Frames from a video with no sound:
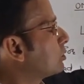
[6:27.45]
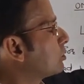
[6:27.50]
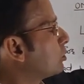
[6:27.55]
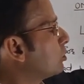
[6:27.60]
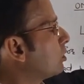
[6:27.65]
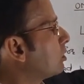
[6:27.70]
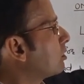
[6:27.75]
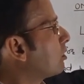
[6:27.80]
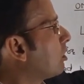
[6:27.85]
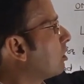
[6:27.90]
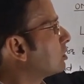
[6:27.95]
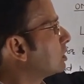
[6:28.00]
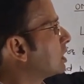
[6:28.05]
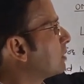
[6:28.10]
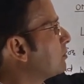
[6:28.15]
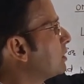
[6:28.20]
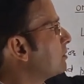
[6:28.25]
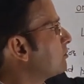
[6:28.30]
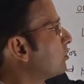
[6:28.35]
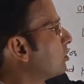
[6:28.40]
load on
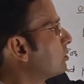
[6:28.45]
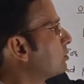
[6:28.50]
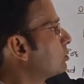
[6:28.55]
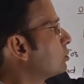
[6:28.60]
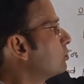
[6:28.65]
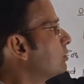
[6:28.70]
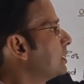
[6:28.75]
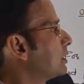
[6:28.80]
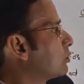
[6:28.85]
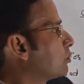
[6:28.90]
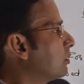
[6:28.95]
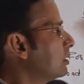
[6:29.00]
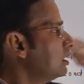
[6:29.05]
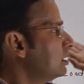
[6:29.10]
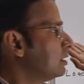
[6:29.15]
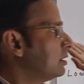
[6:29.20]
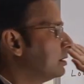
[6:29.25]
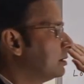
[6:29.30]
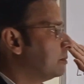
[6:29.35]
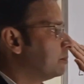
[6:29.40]
the beam on two
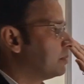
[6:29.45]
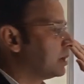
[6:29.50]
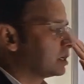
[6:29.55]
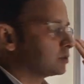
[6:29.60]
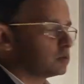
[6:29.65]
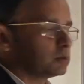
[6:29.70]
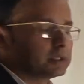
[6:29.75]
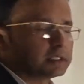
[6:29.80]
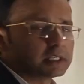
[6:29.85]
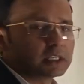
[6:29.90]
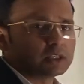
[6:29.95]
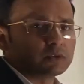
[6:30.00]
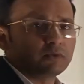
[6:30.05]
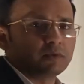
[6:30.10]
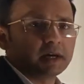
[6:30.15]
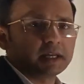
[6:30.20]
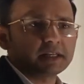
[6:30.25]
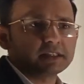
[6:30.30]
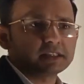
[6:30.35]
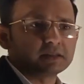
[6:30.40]
equal parts. This is
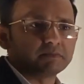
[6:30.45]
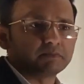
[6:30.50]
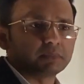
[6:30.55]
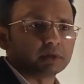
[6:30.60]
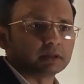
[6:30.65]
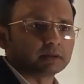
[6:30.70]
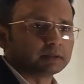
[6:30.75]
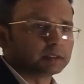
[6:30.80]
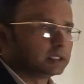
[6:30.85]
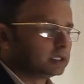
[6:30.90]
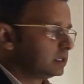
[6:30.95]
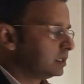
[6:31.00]
very simple.